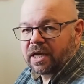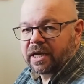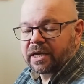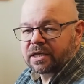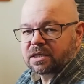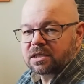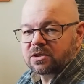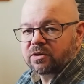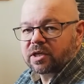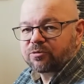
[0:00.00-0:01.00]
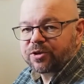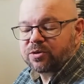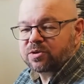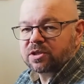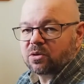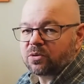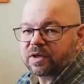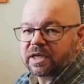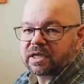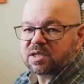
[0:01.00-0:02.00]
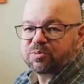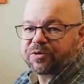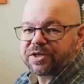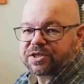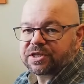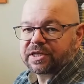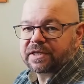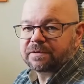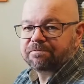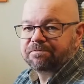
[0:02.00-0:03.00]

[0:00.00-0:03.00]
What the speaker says: and so you can reuse it or take inspiration in it.